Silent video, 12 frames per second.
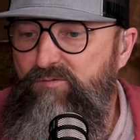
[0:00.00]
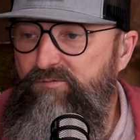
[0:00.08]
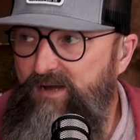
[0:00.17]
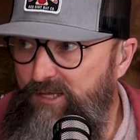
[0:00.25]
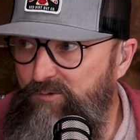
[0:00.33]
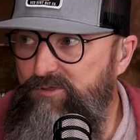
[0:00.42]
are
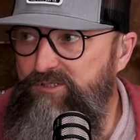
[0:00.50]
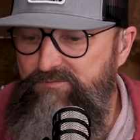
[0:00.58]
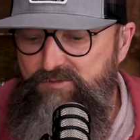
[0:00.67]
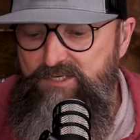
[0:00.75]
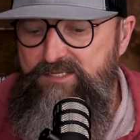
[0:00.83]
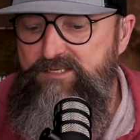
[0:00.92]
followers
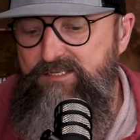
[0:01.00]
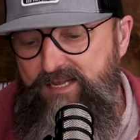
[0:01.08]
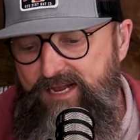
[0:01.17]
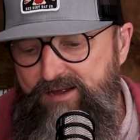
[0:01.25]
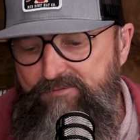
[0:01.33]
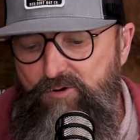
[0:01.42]
of Jesus.
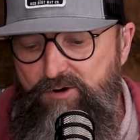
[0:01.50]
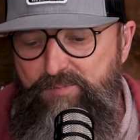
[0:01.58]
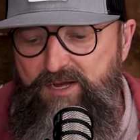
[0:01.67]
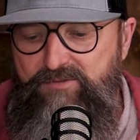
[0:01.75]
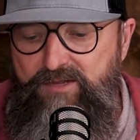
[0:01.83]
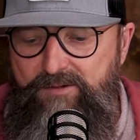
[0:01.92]
They have heard
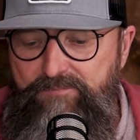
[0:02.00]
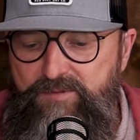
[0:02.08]
about that.